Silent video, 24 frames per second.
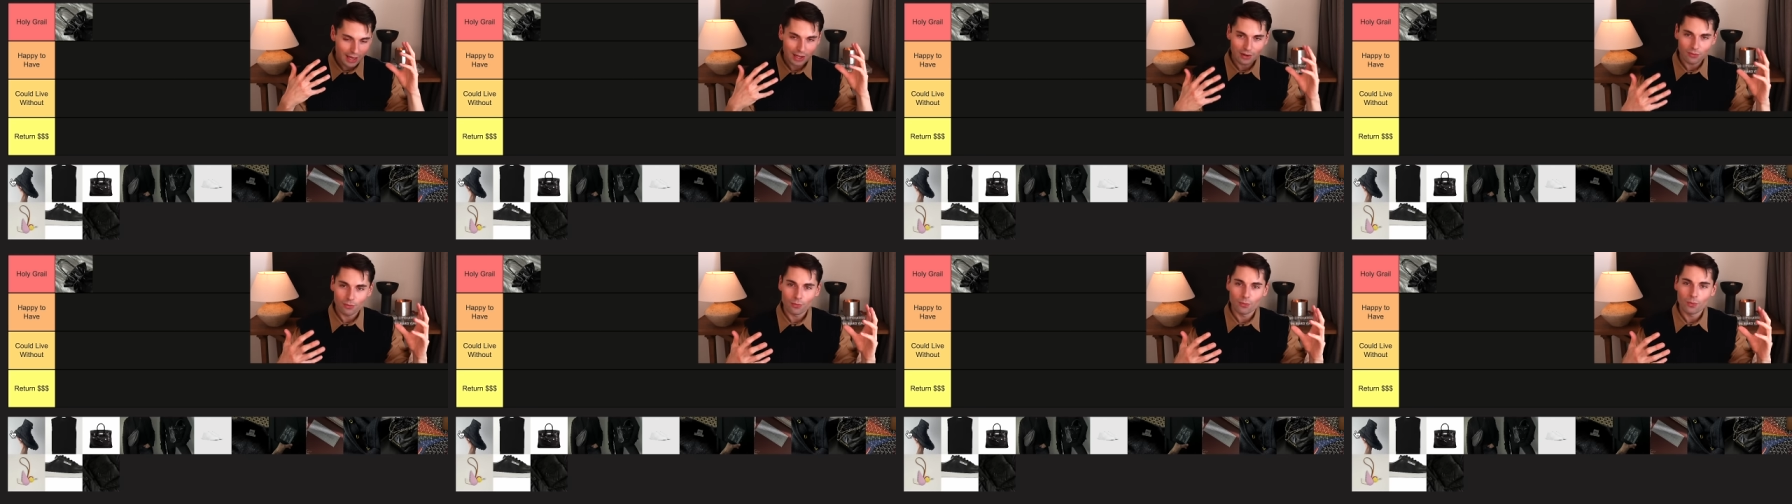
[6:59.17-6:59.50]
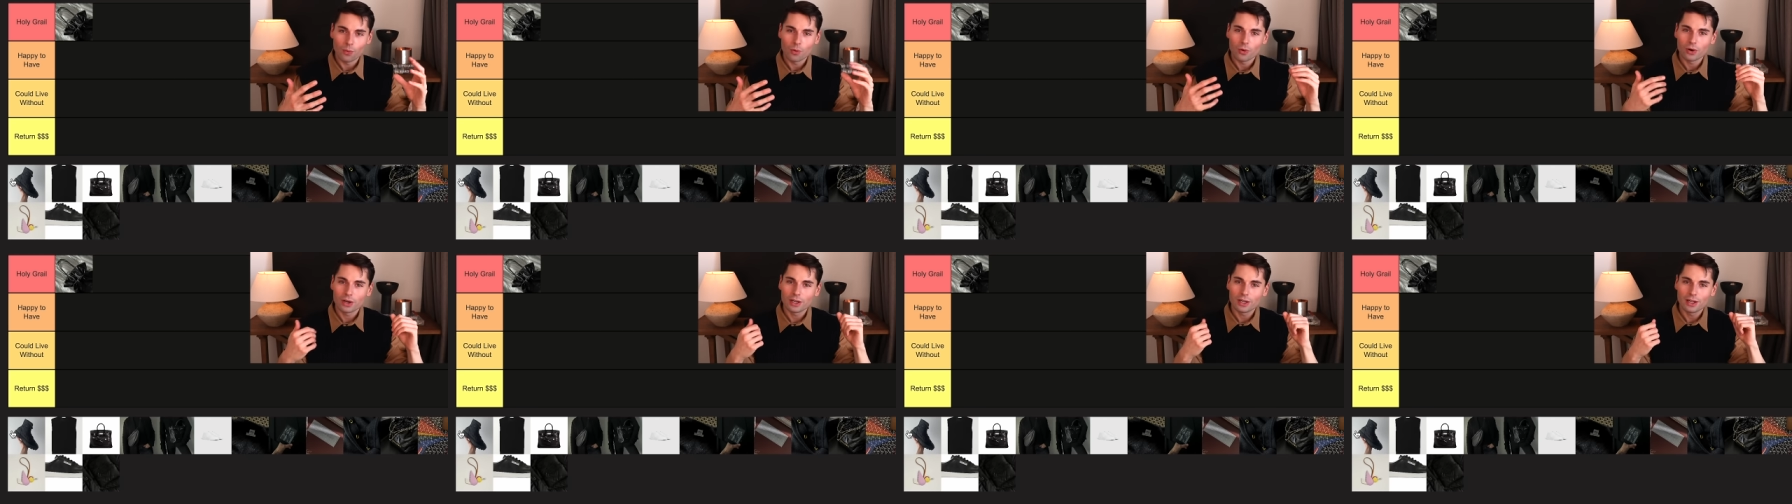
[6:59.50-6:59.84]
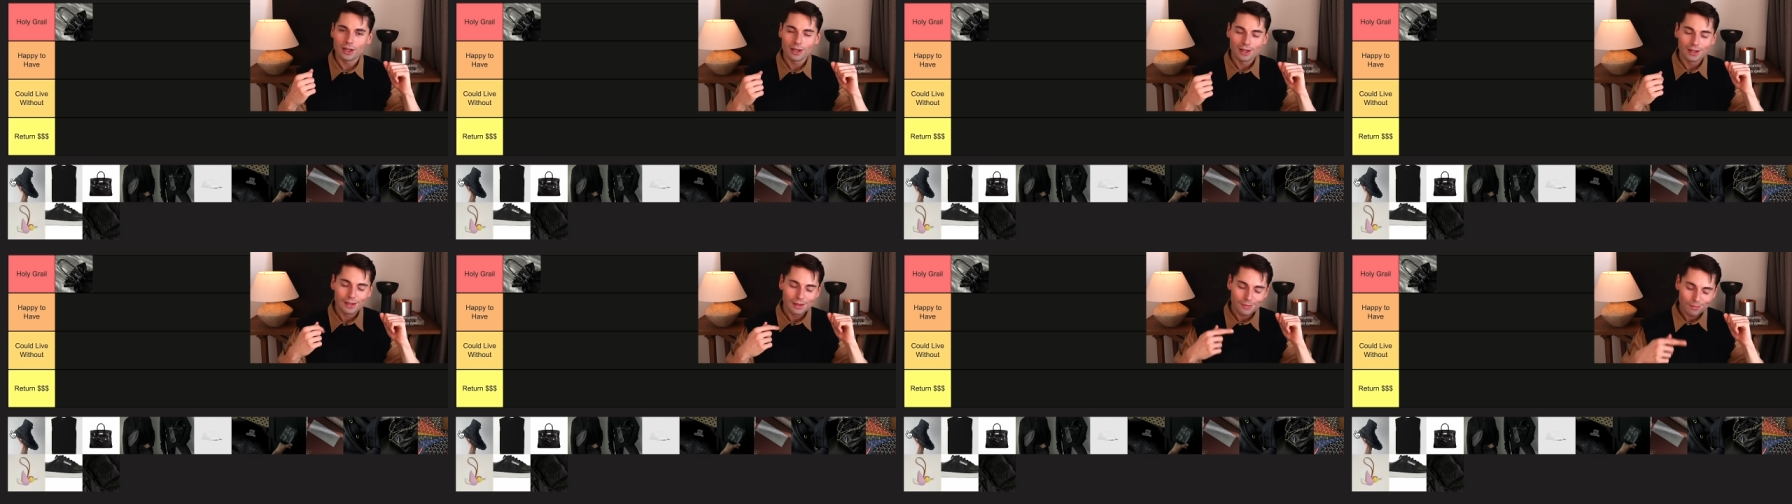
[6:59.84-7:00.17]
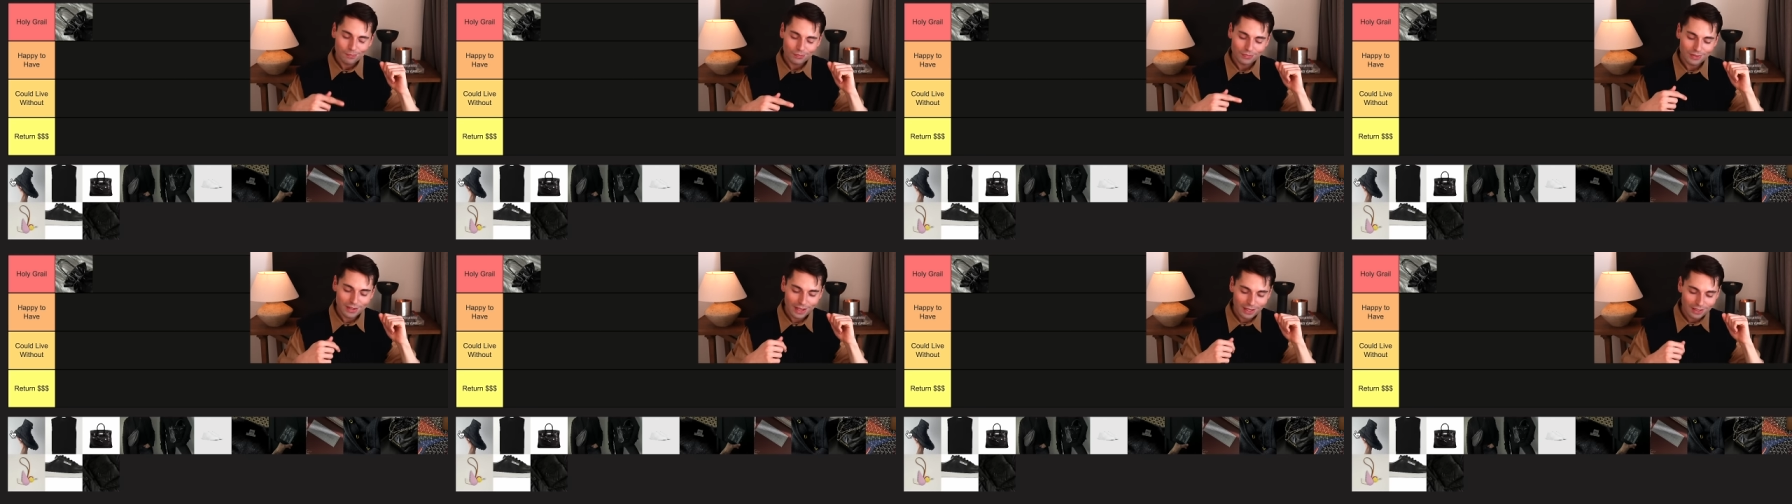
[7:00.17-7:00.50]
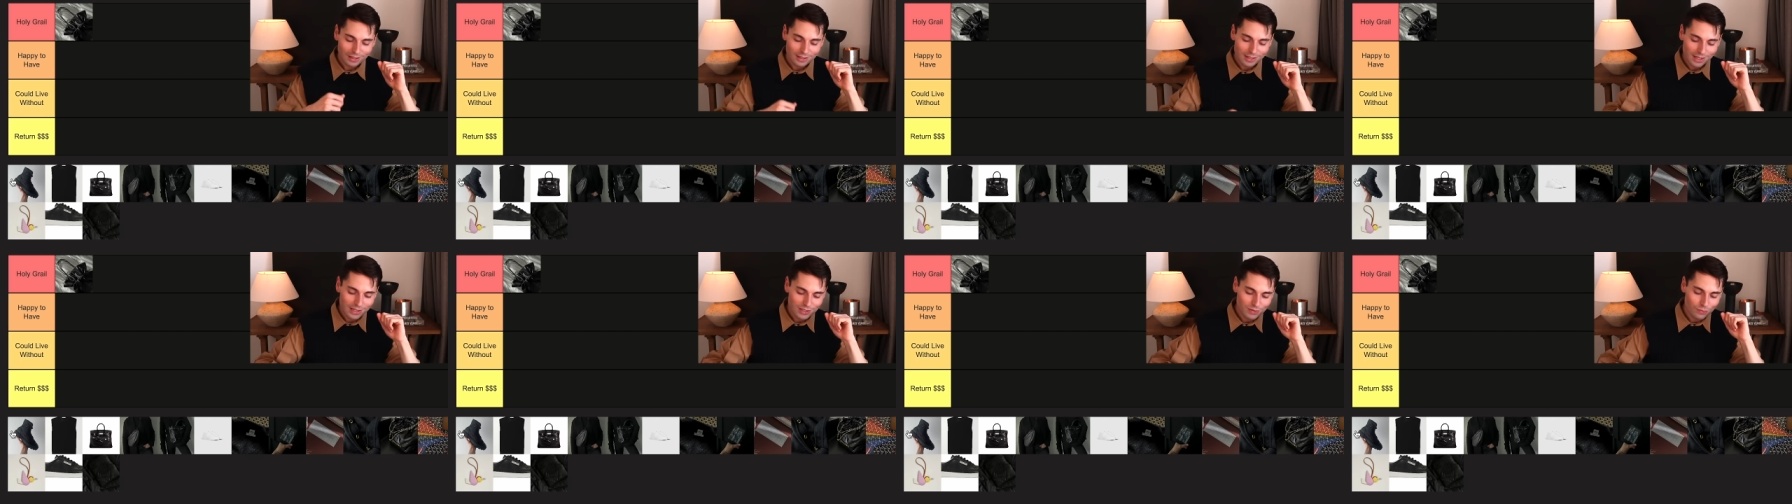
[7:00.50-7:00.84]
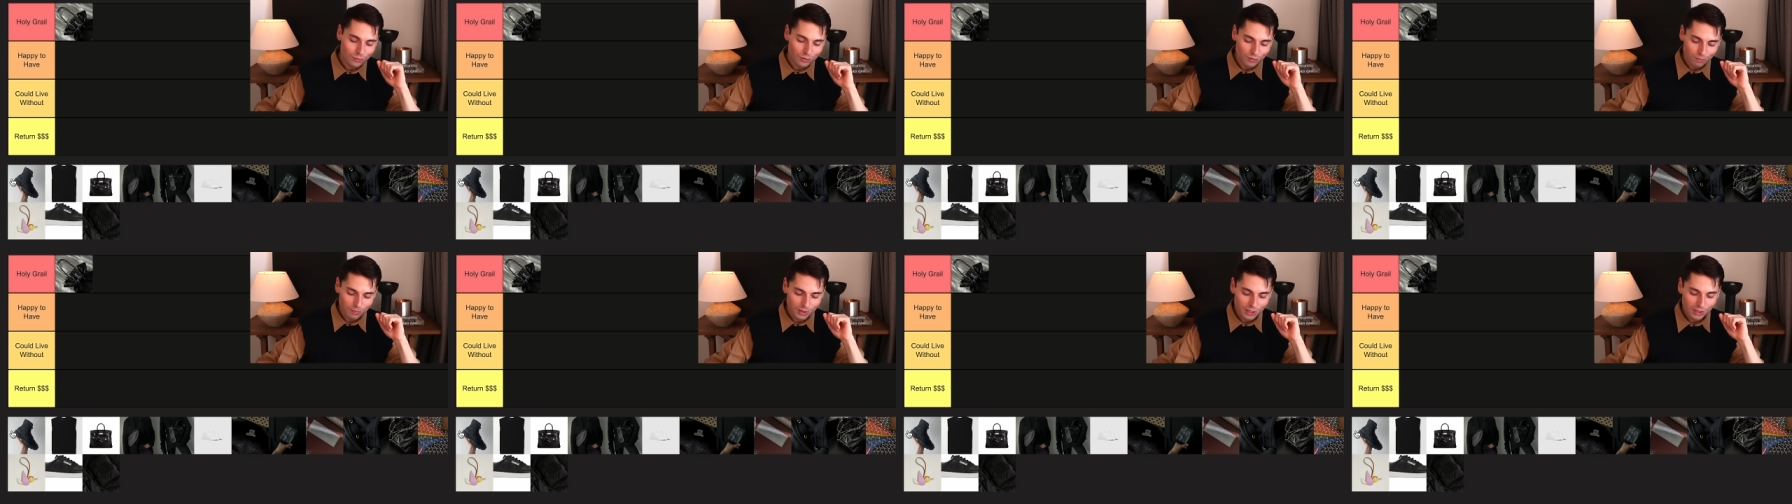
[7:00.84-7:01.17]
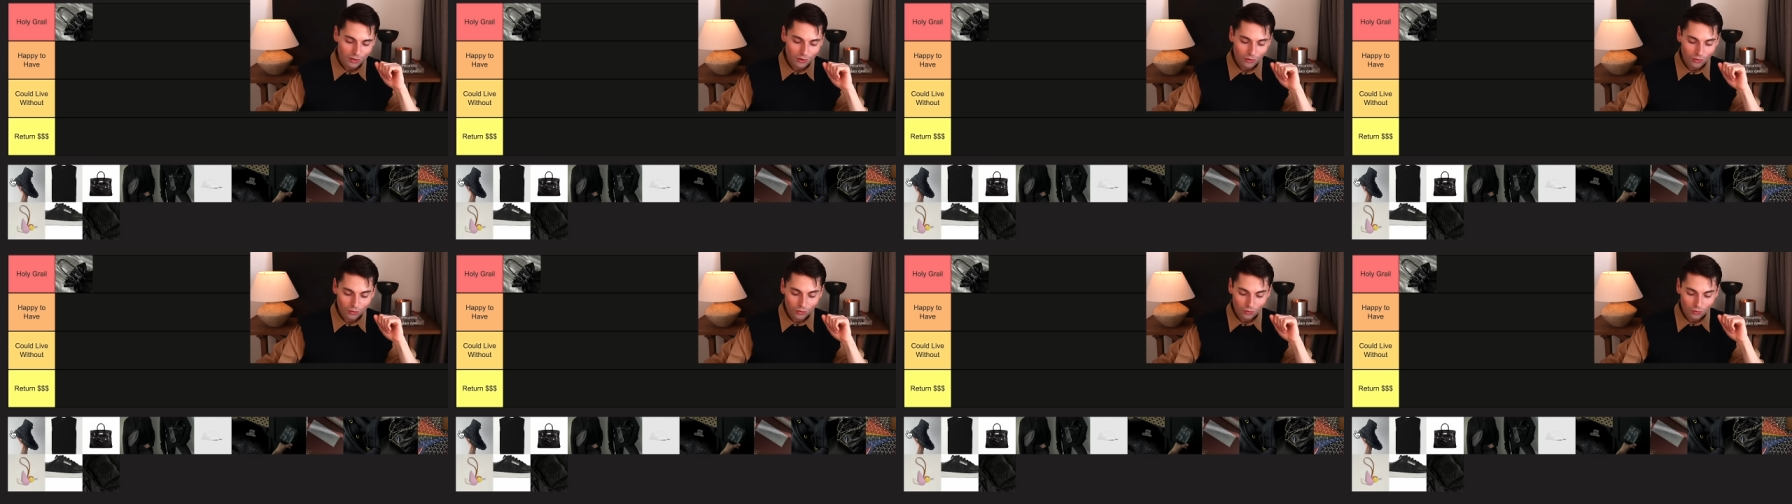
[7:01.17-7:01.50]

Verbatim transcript: and worn, then this would be a